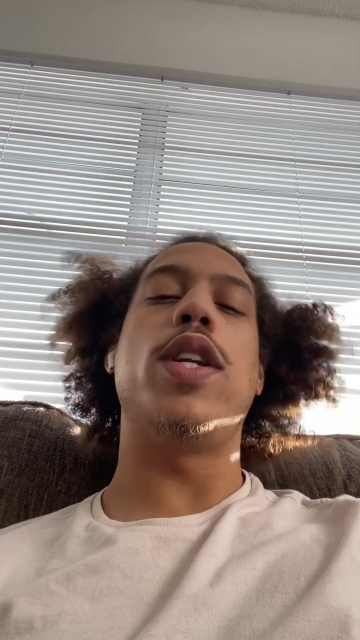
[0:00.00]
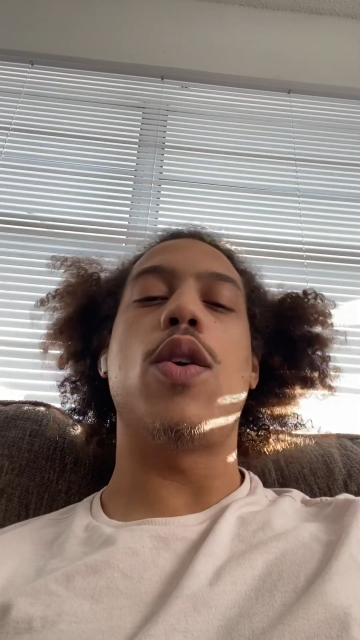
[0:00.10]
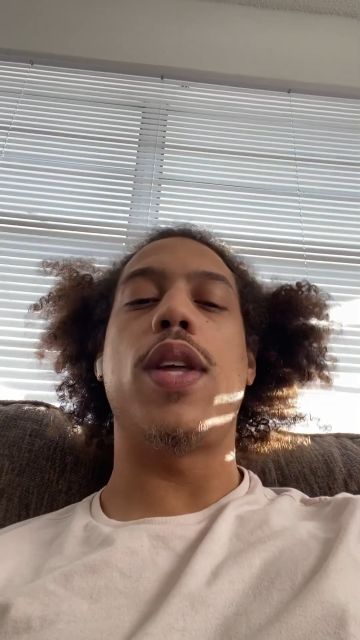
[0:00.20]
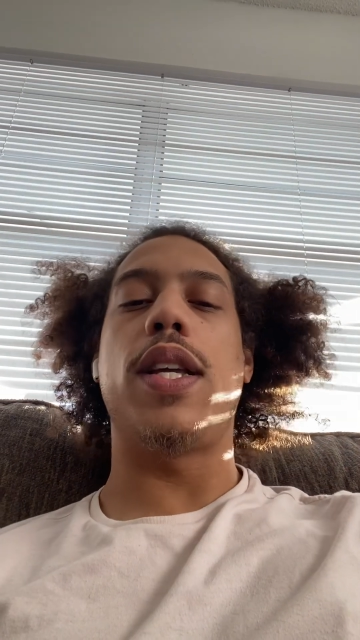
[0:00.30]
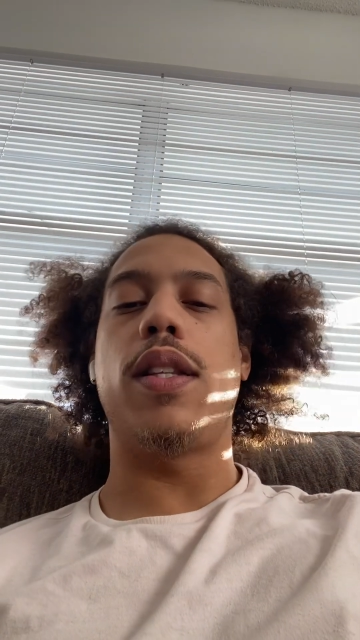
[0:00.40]
know
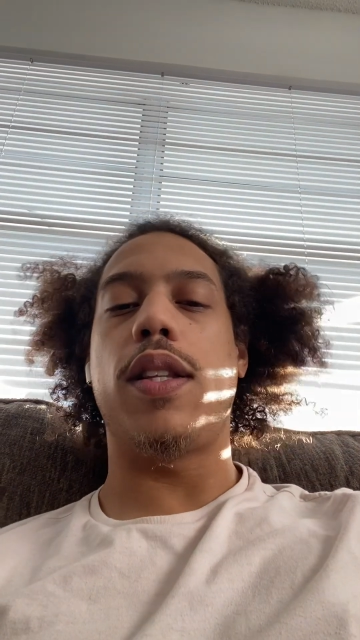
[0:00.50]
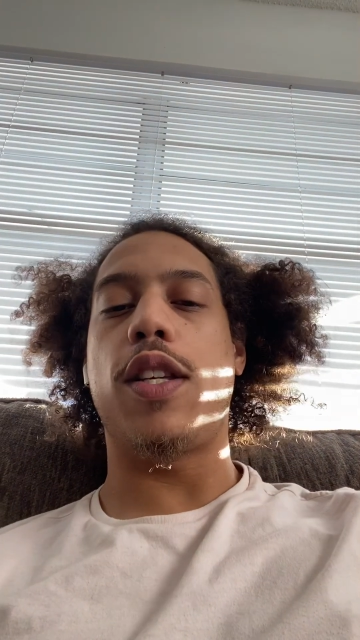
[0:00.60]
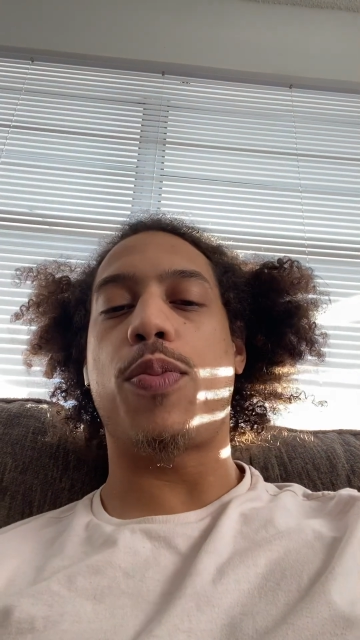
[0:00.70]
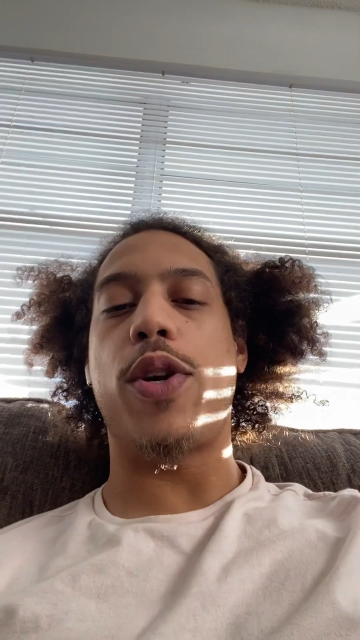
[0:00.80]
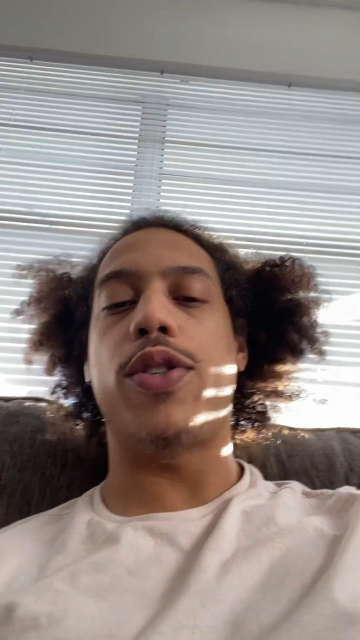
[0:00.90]
that this
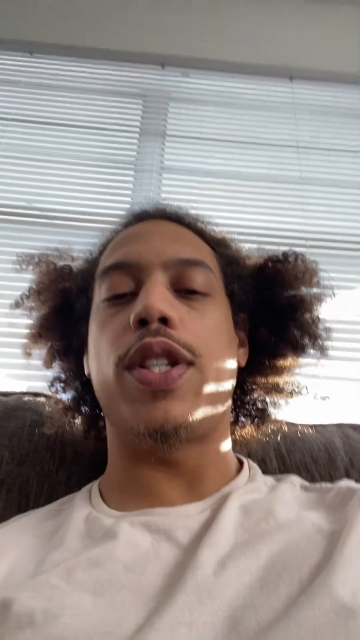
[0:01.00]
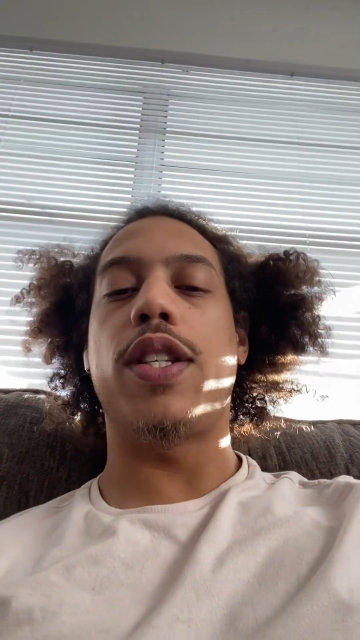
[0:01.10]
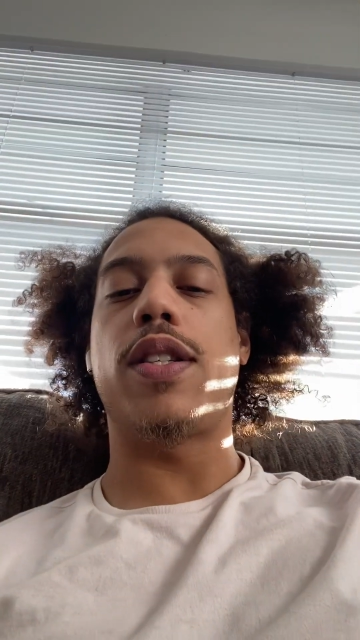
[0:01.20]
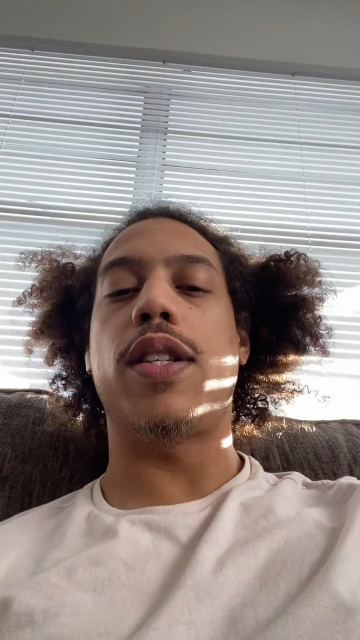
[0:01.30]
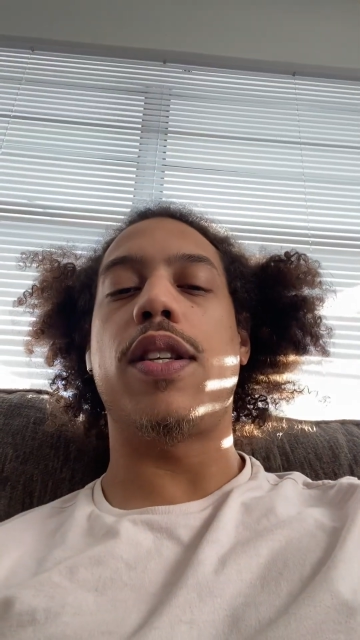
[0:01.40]
person
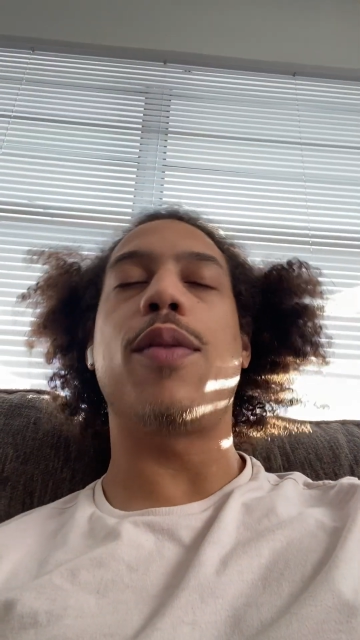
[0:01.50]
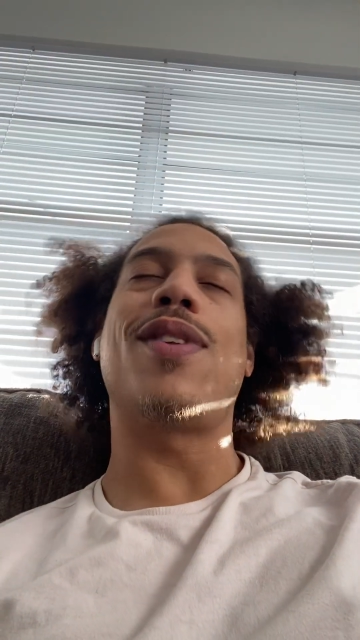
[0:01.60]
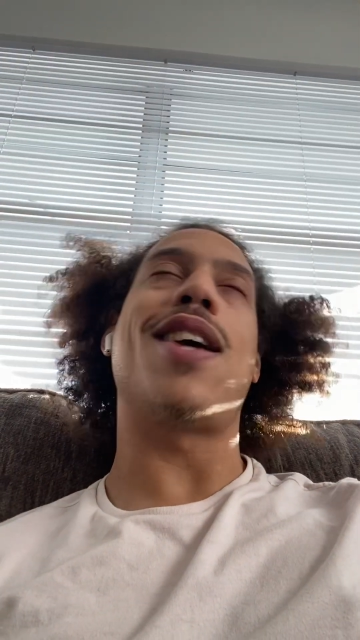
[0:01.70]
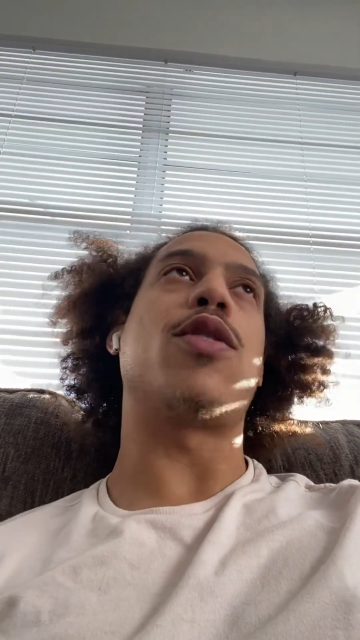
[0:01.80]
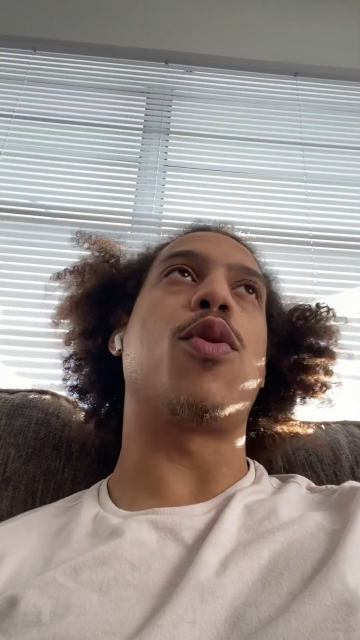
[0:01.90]
isn't, no,
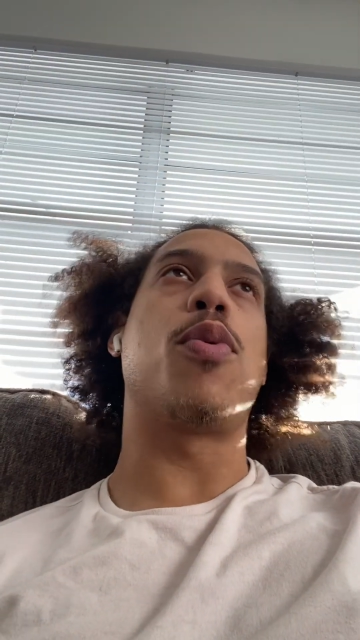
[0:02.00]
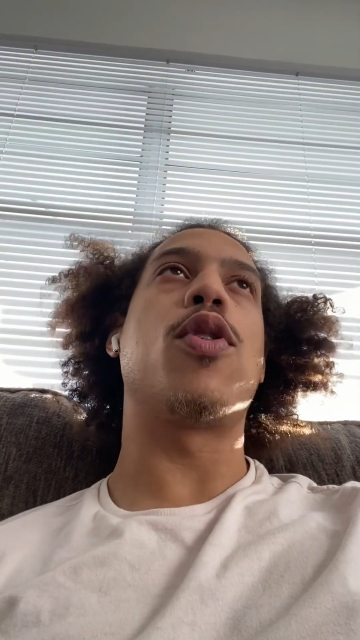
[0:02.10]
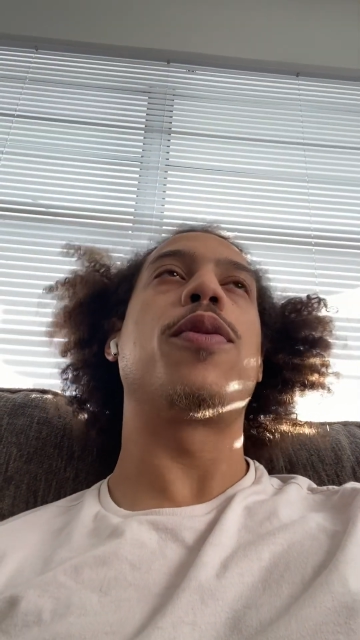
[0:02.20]
not the reporter,